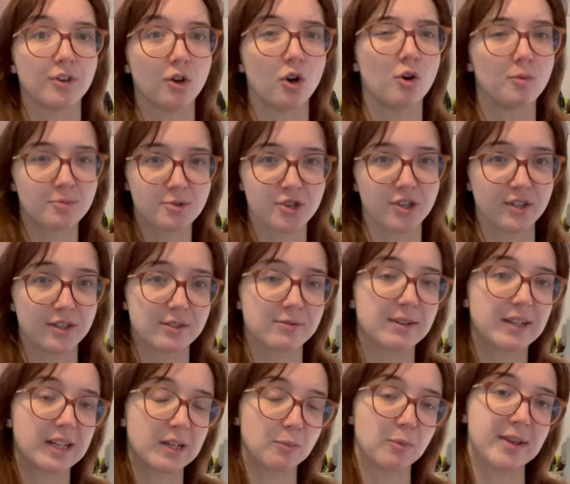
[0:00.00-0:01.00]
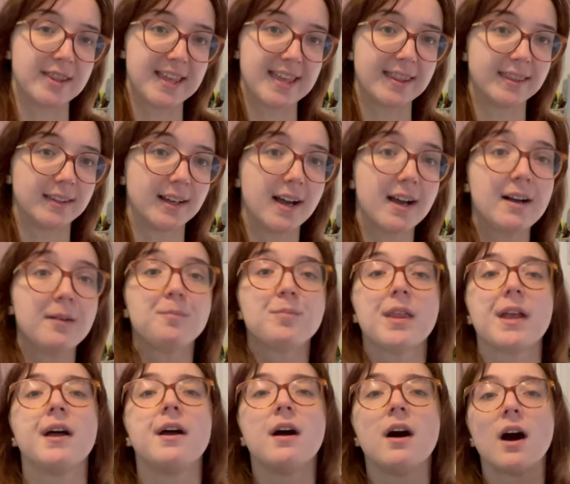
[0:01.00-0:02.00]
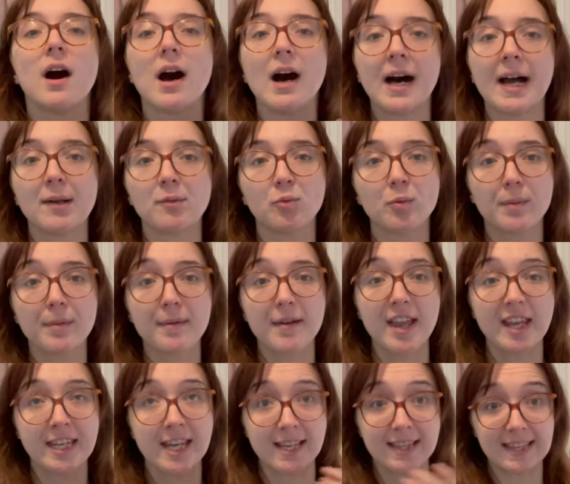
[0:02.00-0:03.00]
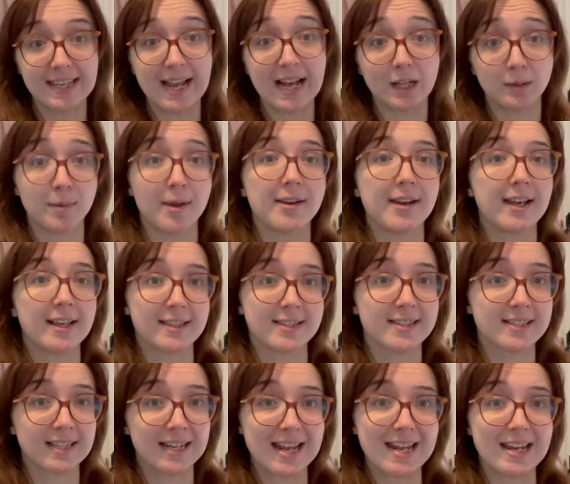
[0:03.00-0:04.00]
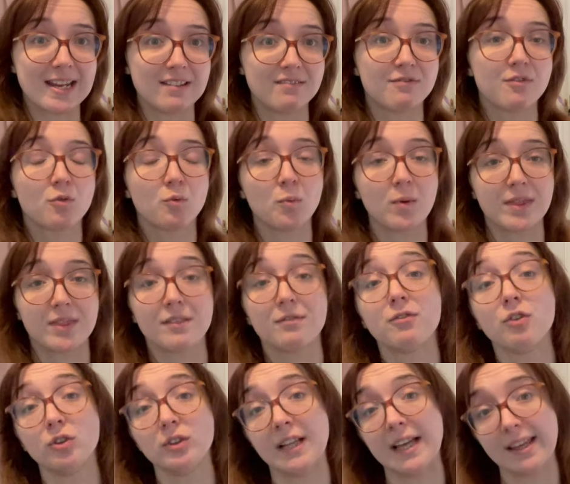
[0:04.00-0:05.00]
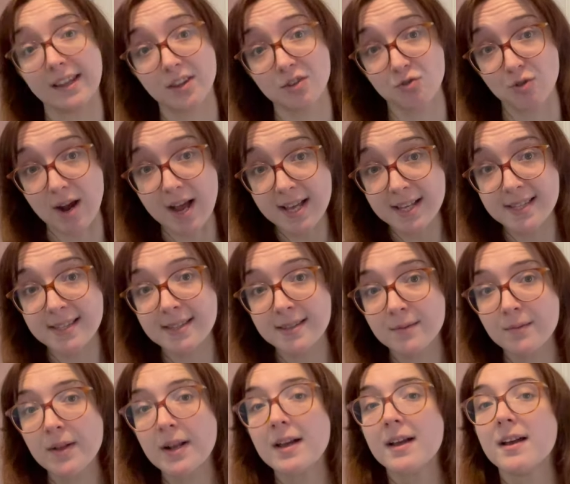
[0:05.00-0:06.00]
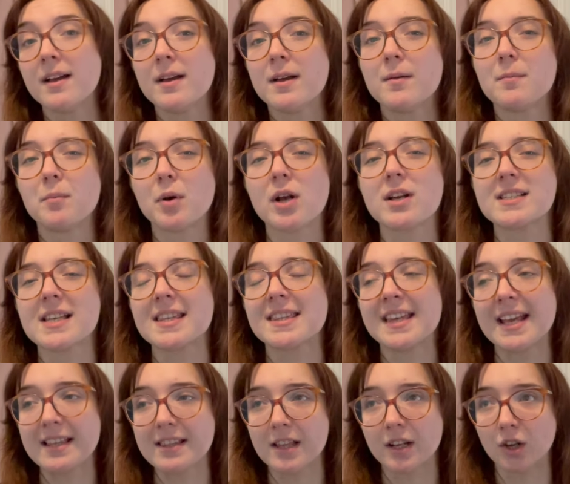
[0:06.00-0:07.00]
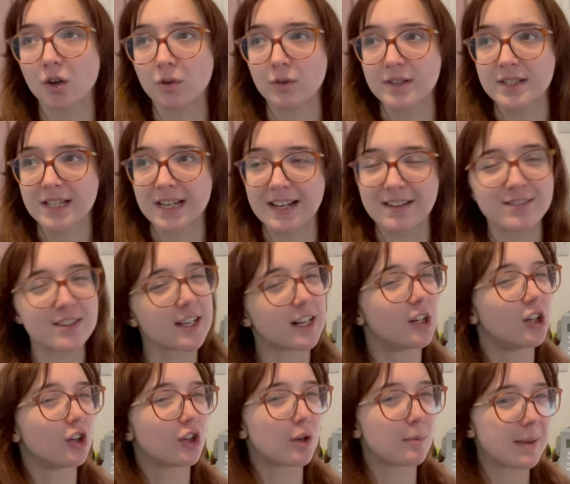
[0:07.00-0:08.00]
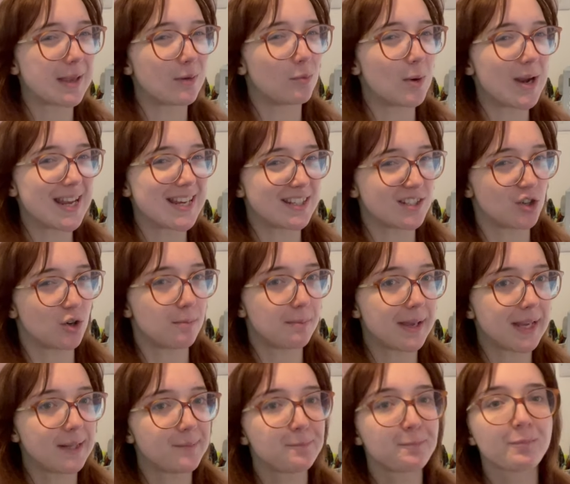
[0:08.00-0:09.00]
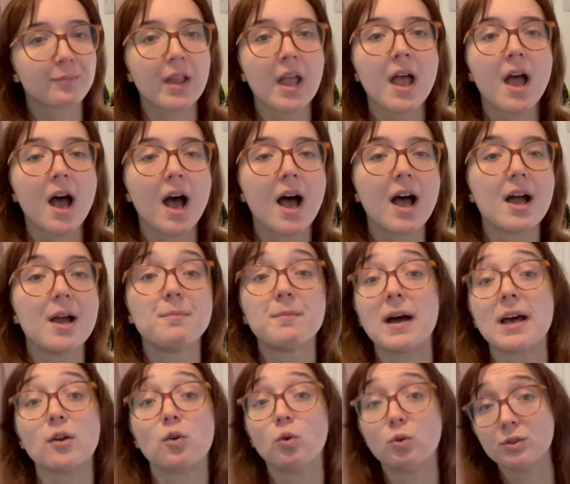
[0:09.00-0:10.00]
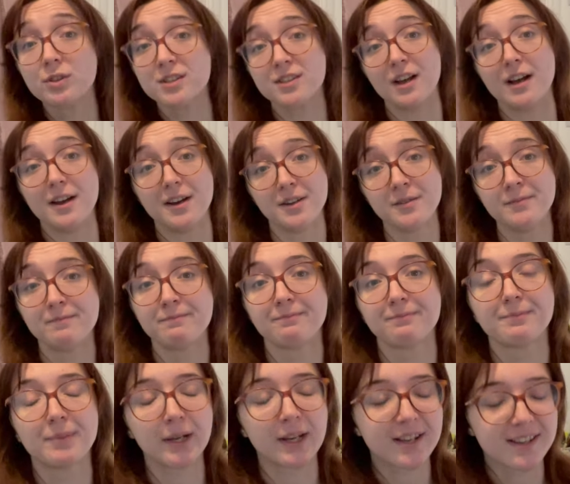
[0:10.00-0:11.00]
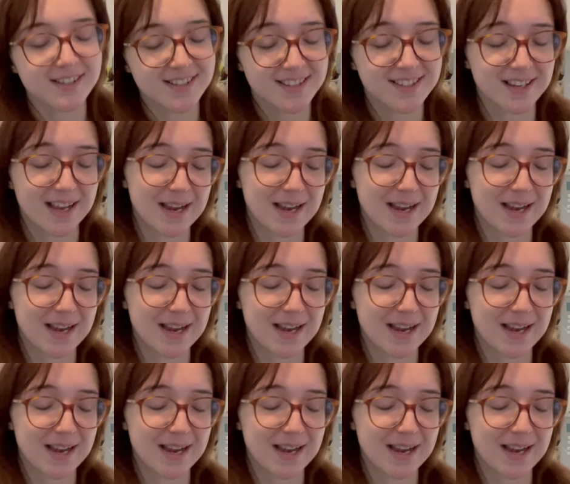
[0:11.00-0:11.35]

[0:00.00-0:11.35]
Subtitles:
options really within that. I will be making the elbow length sleeve with the full length dress, because I think the long sleeves are gonna look a bit weird on me. And also, because